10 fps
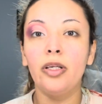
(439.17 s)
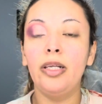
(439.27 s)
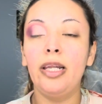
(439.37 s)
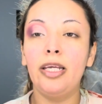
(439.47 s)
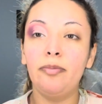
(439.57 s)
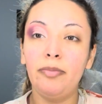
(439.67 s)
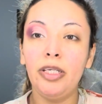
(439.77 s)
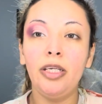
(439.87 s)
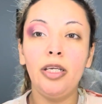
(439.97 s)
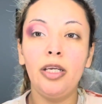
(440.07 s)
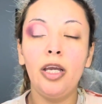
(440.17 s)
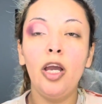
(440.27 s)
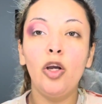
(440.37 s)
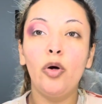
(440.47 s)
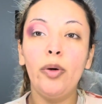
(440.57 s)
Let me
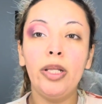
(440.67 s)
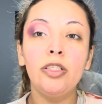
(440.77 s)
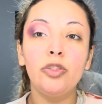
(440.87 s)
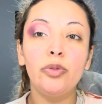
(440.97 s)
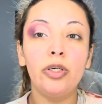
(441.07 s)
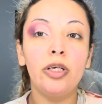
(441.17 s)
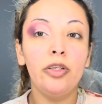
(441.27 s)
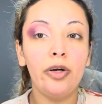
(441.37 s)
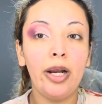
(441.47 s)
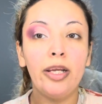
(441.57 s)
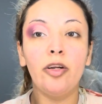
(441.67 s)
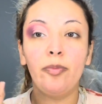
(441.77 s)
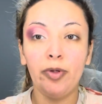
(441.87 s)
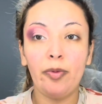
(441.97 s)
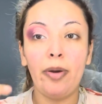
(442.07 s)
go ahead and do the other eye and I'll
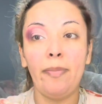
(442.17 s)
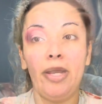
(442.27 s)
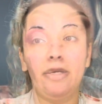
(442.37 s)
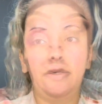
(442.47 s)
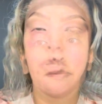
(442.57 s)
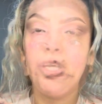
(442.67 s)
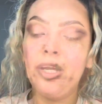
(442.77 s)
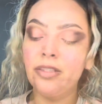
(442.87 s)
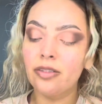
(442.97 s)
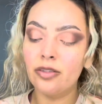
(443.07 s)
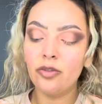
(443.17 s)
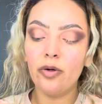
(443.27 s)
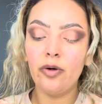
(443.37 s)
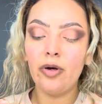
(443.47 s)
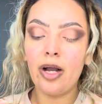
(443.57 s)
be right back. Okay, guys.
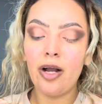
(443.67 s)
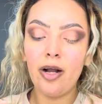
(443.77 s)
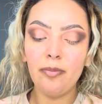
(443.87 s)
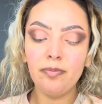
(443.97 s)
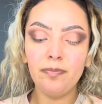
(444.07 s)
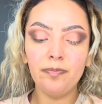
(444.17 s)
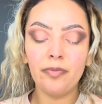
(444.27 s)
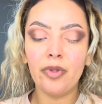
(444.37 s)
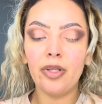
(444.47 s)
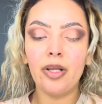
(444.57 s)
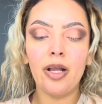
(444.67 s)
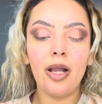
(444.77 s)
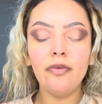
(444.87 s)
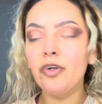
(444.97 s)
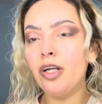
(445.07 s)
So,
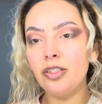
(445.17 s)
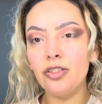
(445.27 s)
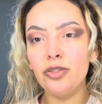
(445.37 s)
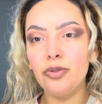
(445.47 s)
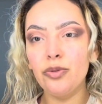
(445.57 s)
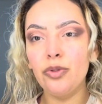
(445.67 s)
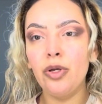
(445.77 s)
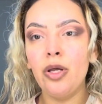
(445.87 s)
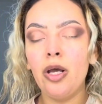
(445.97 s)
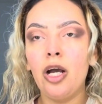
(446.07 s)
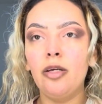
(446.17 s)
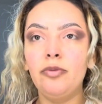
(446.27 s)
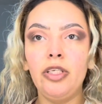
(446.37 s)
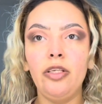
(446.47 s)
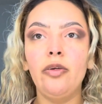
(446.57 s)
I forgot to
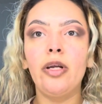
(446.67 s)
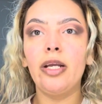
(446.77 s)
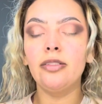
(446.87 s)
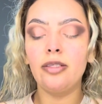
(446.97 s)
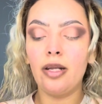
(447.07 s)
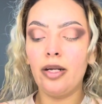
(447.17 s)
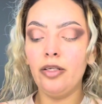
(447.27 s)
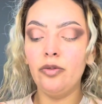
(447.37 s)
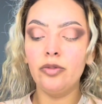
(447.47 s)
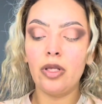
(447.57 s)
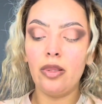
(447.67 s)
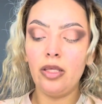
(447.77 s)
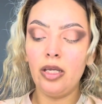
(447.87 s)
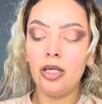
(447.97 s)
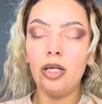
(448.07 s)
update you guys that I use
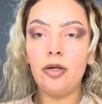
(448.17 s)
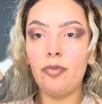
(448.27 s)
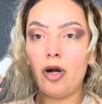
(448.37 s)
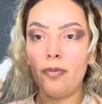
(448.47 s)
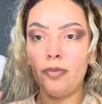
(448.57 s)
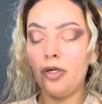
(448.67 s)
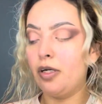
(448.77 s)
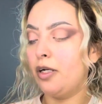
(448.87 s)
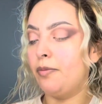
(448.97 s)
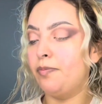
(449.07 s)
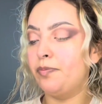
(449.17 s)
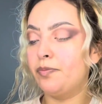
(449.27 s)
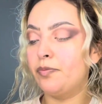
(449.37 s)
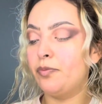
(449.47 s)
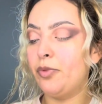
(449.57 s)
the ColourPop
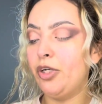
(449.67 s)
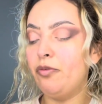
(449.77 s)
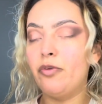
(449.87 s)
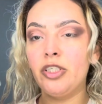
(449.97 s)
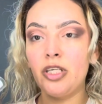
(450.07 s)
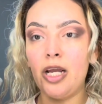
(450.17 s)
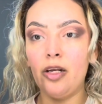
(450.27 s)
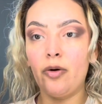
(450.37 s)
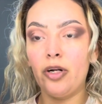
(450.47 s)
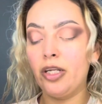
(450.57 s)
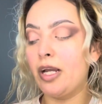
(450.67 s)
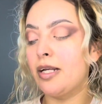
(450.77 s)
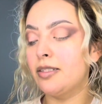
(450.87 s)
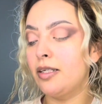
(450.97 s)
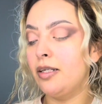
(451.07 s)
Pretty Fresh Hyaluronic
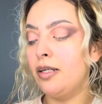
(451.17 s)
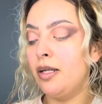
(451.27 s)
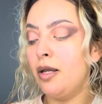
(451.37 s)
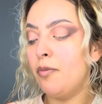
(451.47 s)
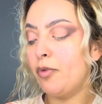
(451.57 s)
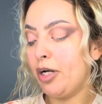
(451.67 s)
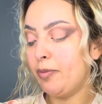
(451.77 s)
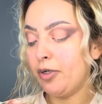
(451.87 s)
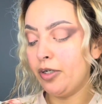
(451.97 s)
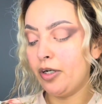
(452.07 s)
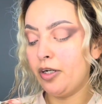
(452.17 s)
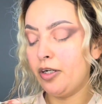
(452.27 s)
Acid Primer.